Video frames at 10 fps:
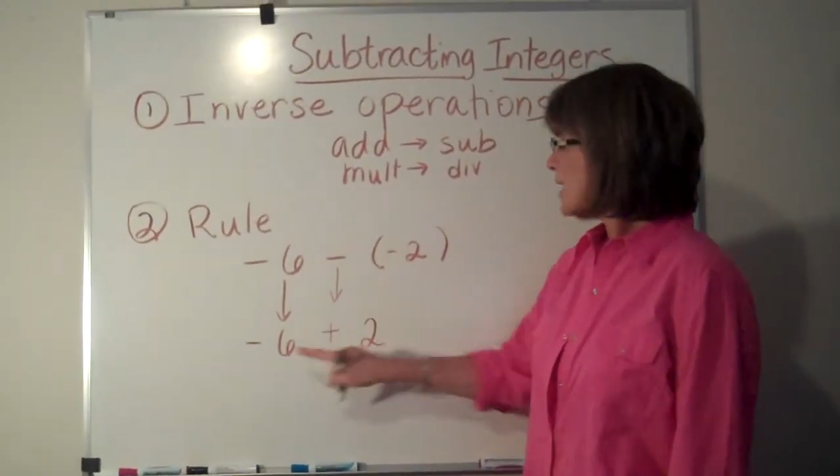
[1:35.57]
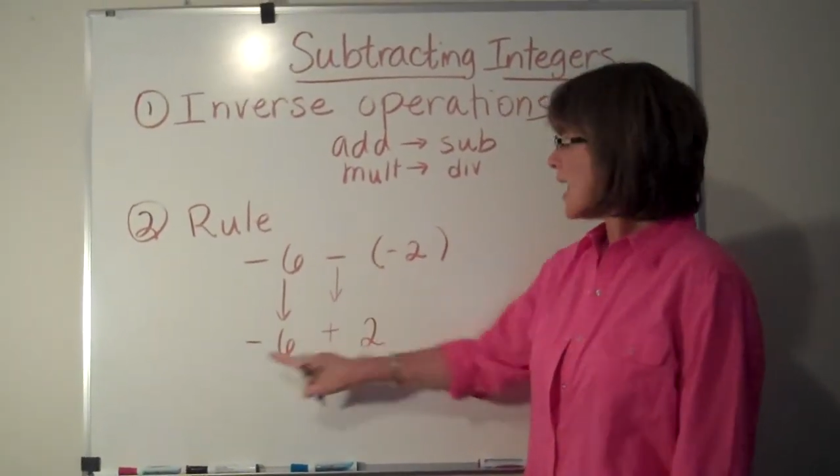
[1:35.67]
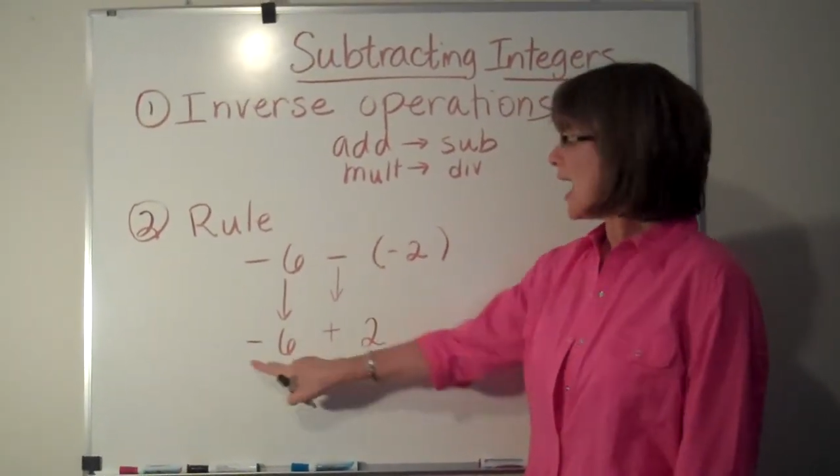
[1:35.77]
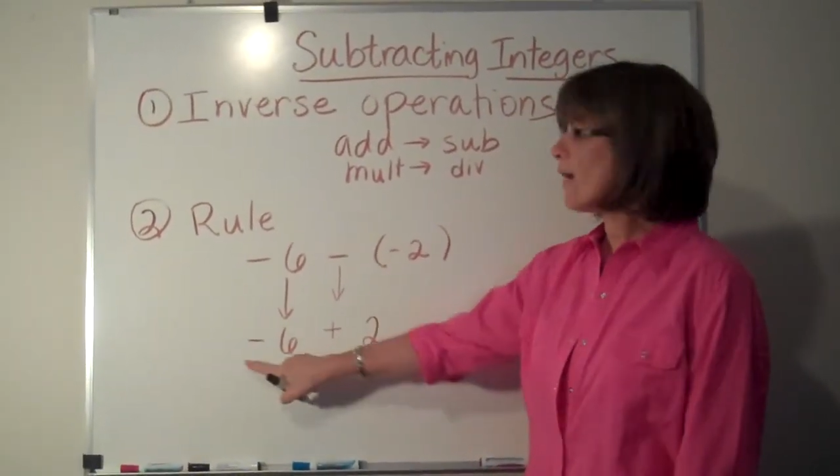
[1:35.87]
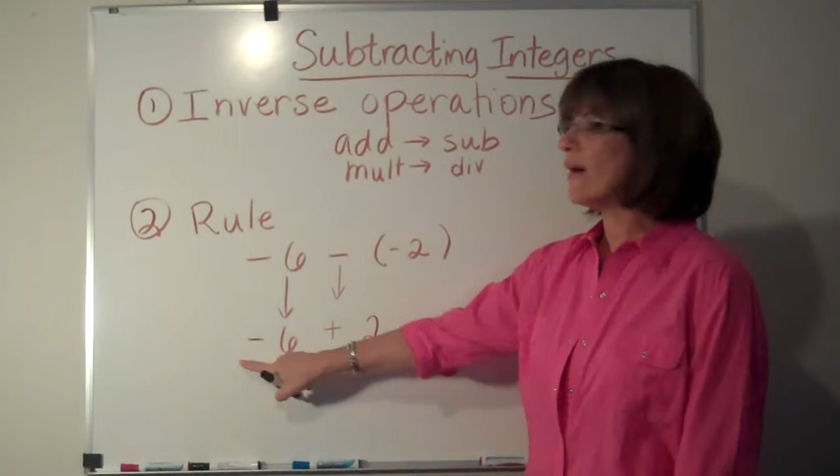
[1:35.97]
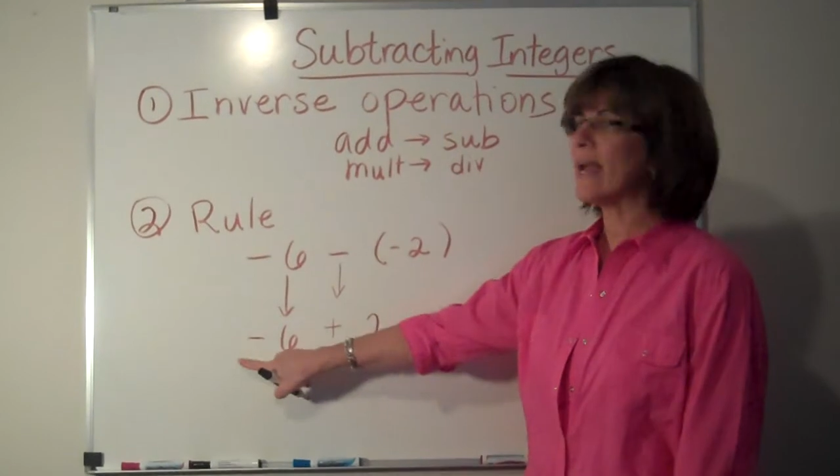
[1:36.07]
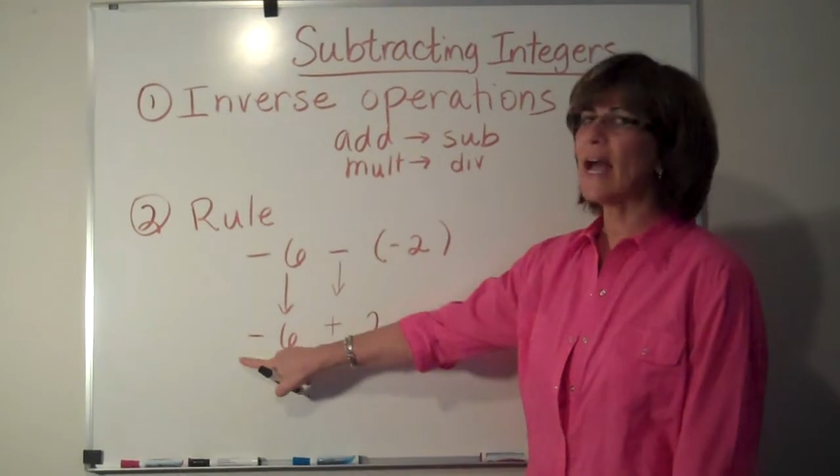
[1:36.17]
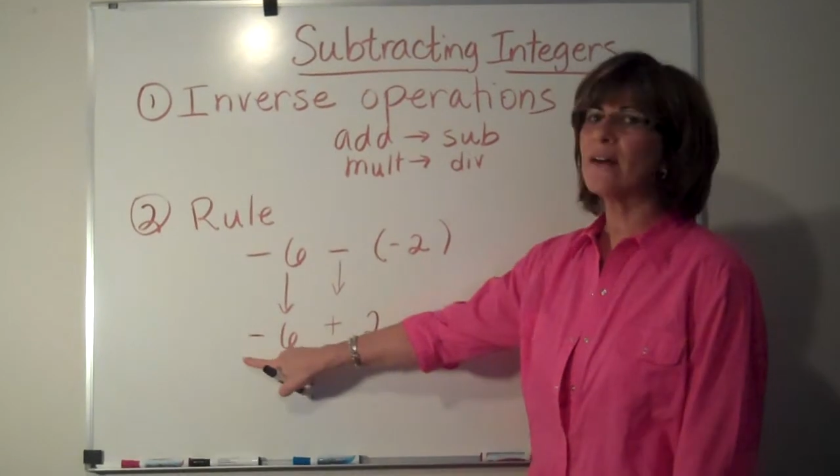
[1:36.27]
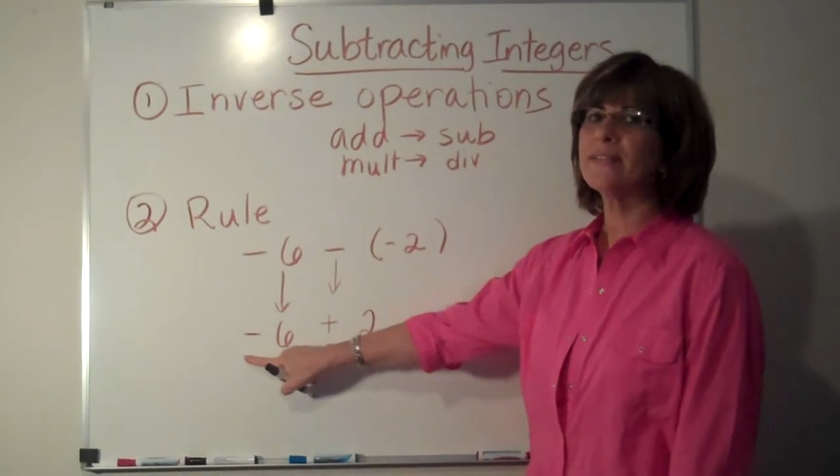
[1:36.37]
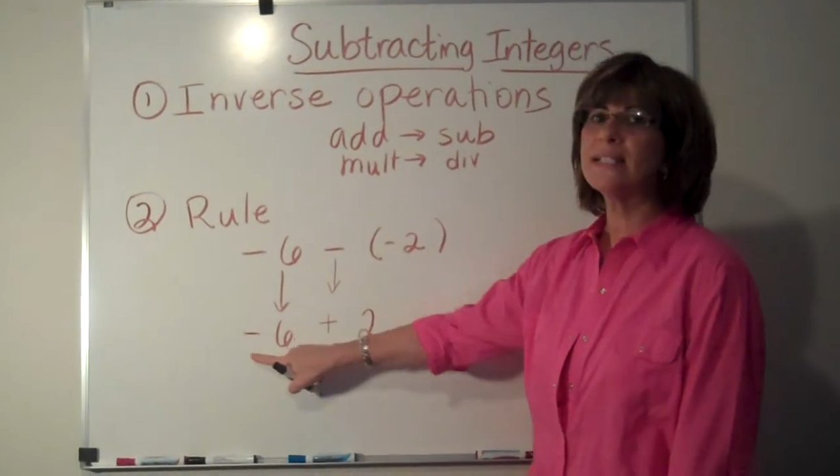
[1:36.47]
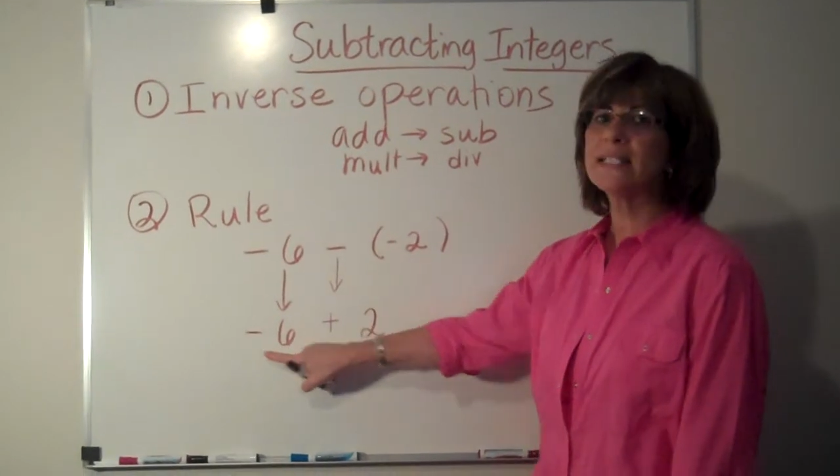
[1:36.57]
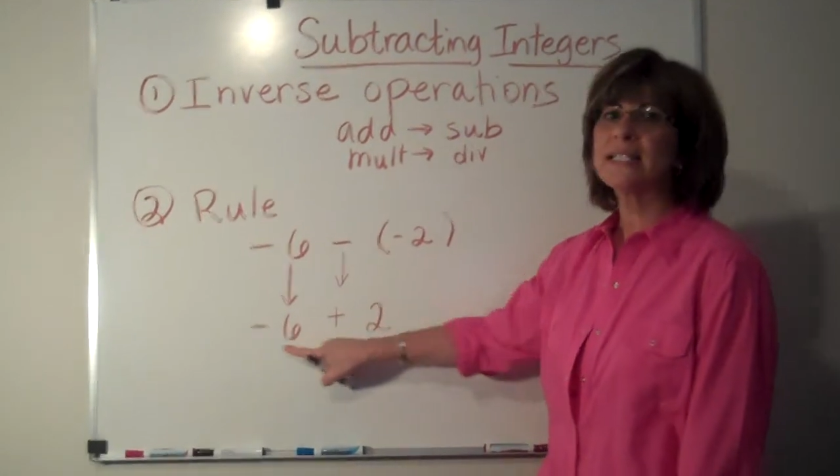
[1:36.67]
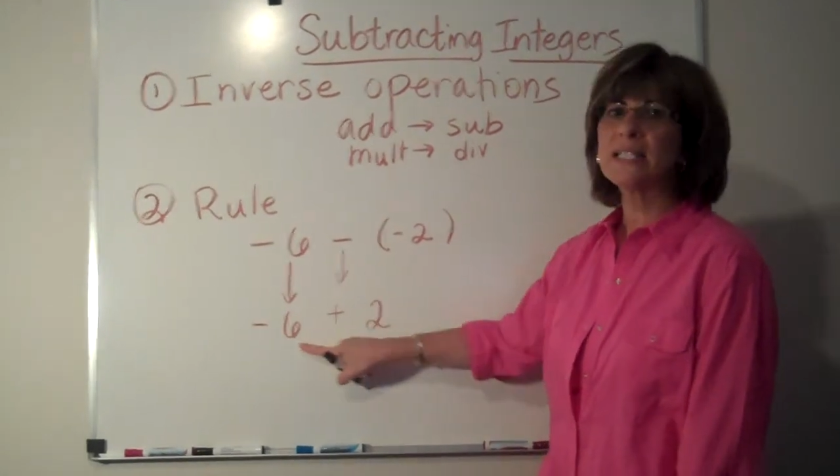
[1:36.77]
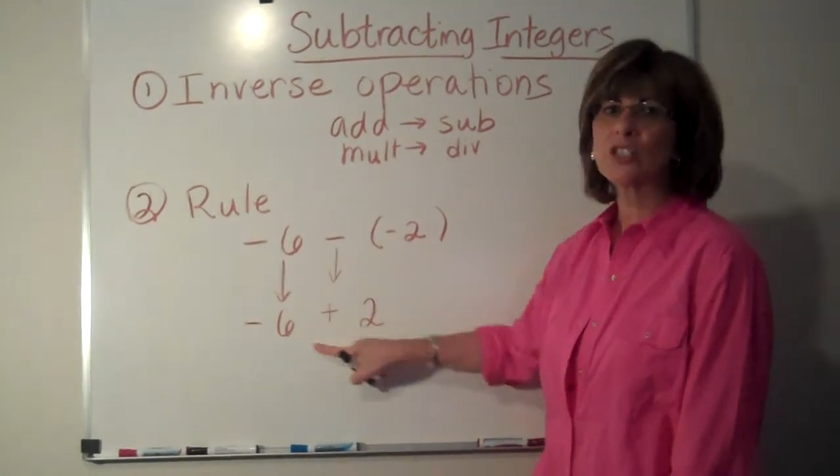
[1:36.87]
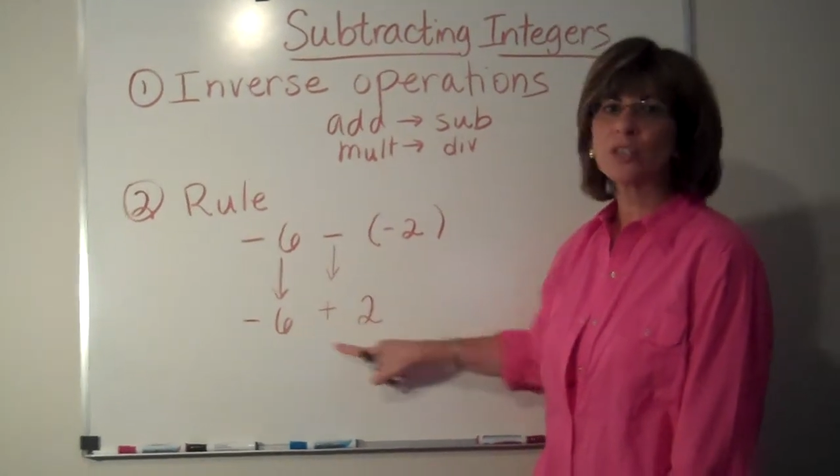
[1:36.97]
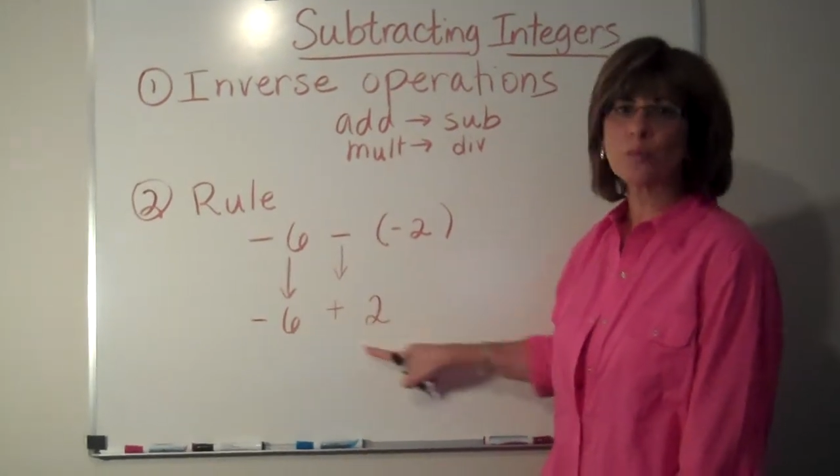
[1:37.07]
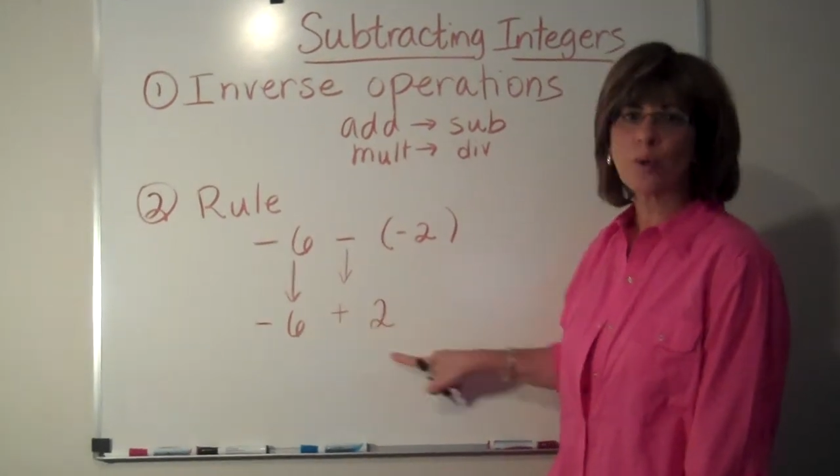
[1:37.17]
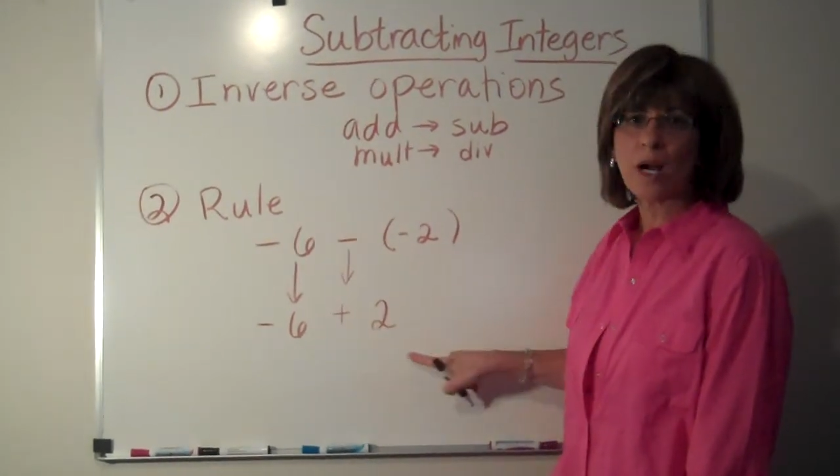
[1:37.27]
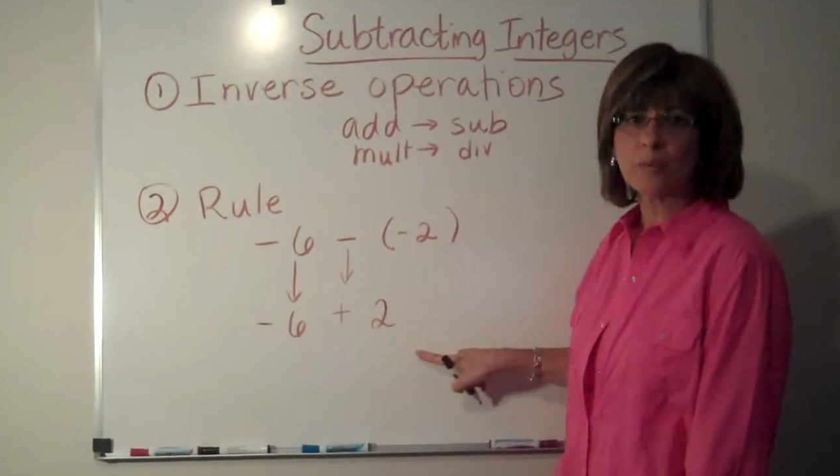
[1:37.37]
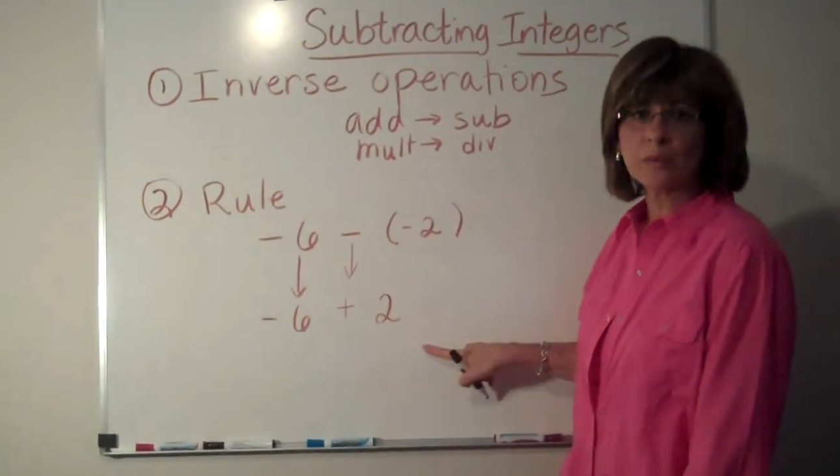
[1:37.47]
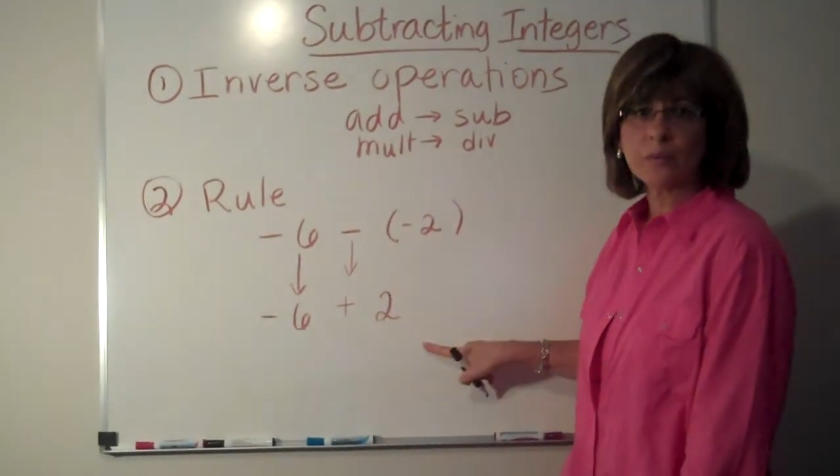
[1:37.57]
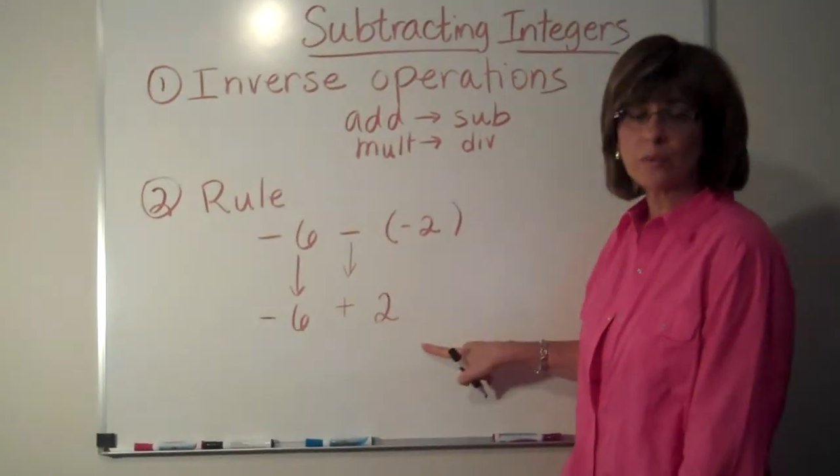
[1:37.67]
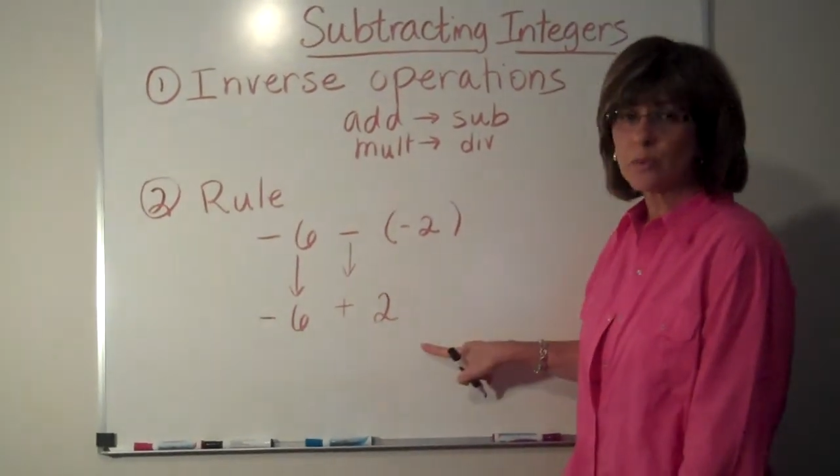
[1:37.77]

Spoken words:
Now I have an addition problem,